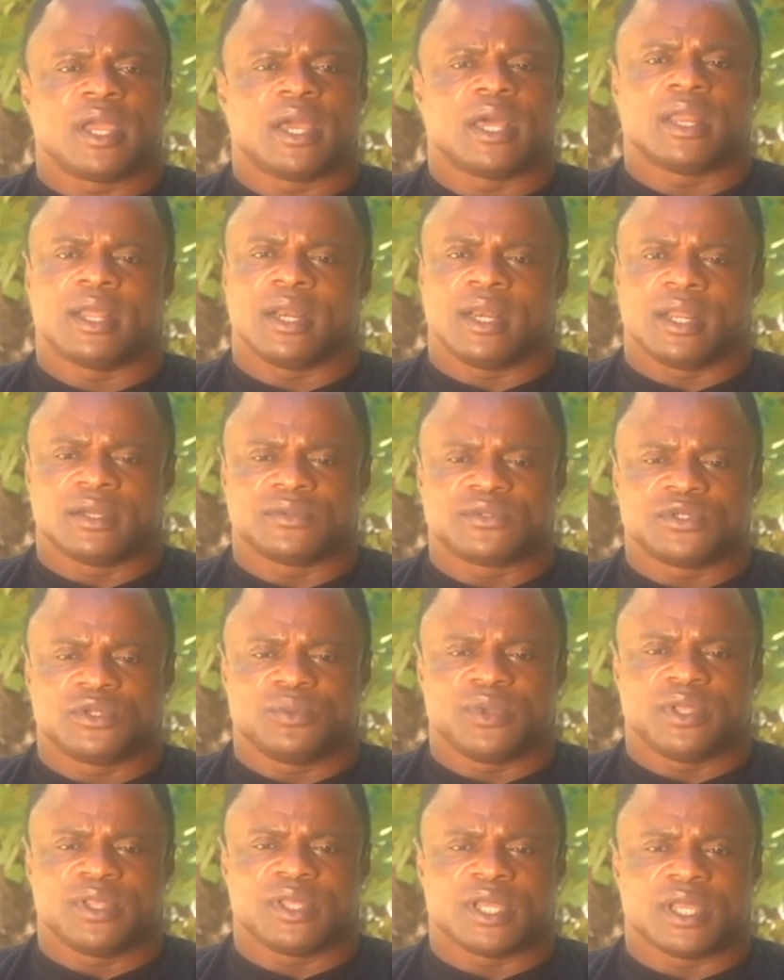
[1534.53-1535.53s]
and I love to
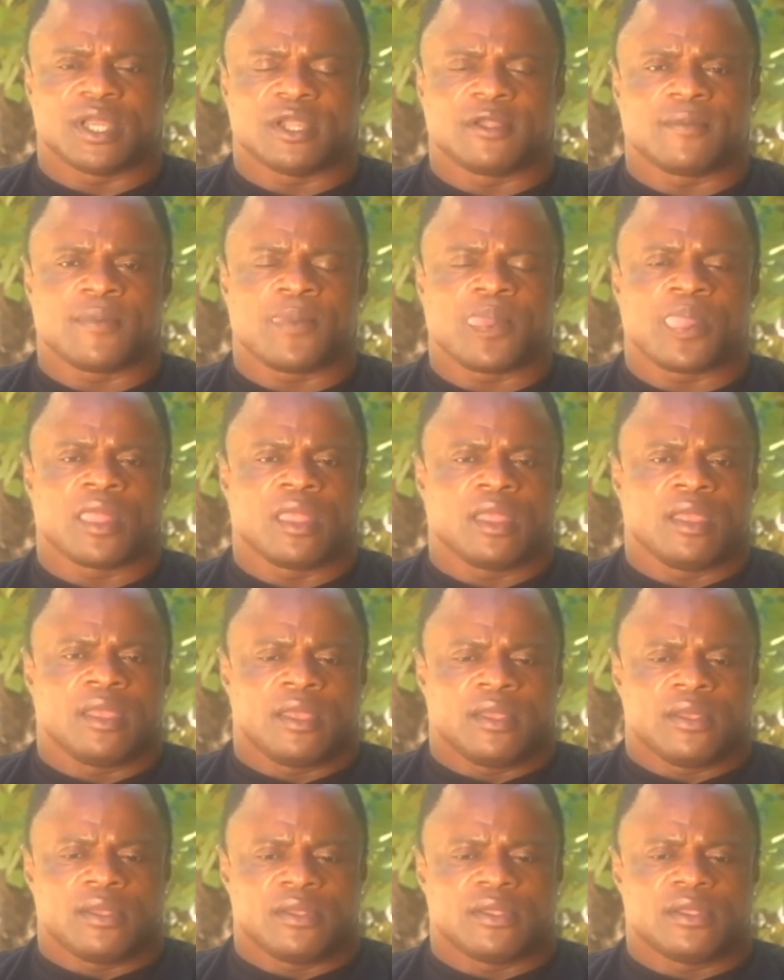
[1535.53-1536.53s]
be there.
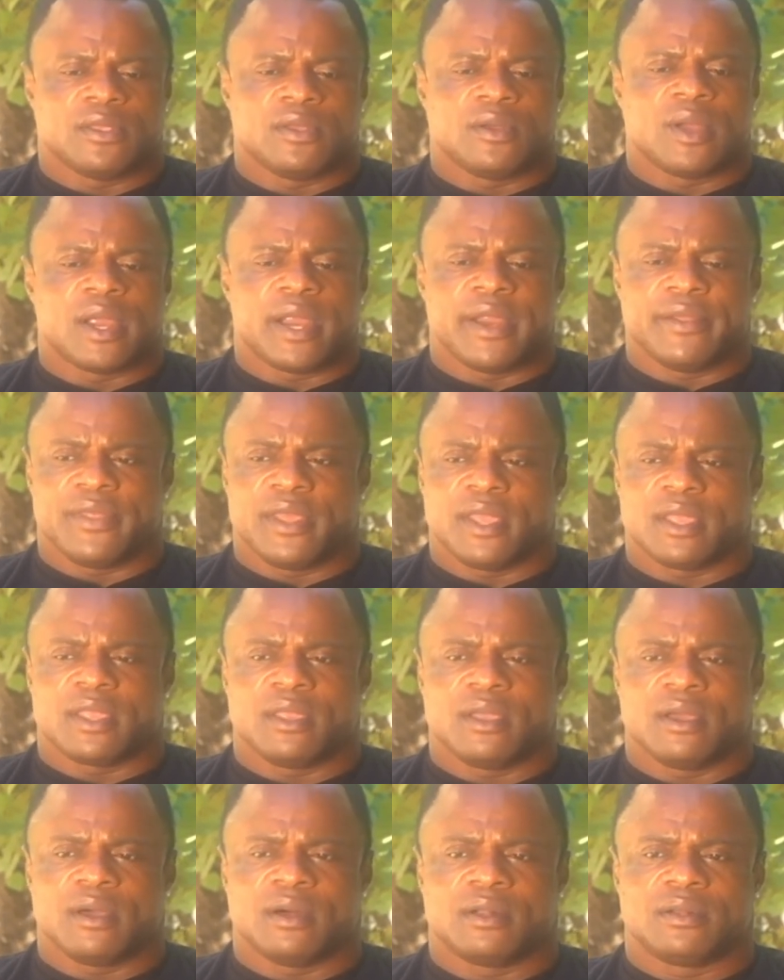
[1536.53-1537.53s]
So I thank
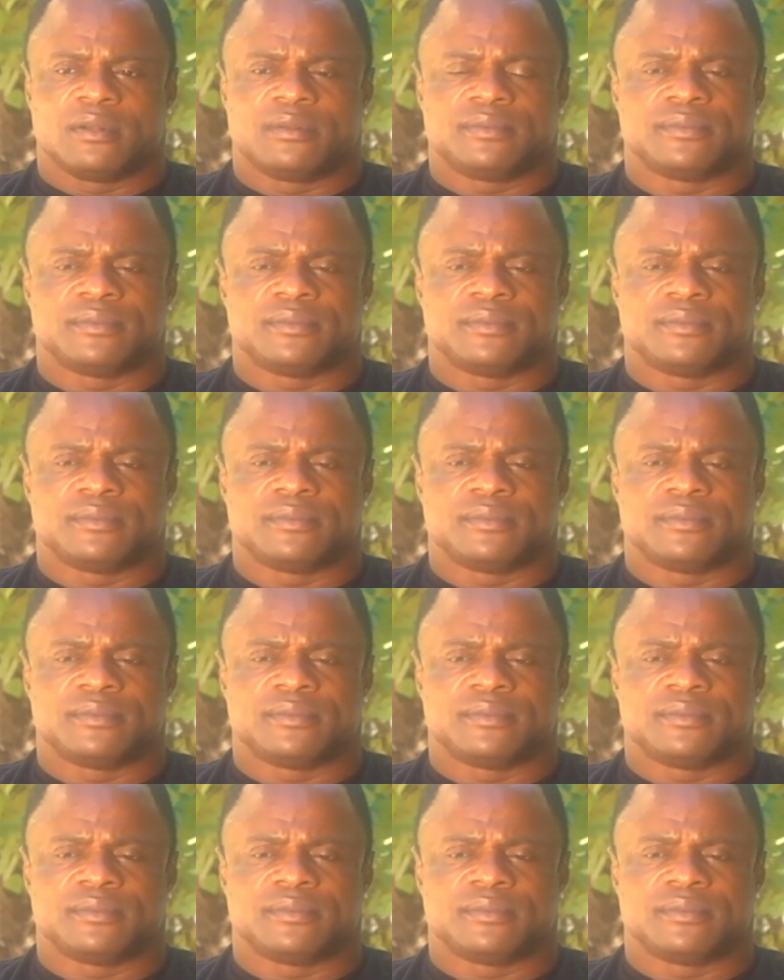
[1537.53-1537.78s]
you all,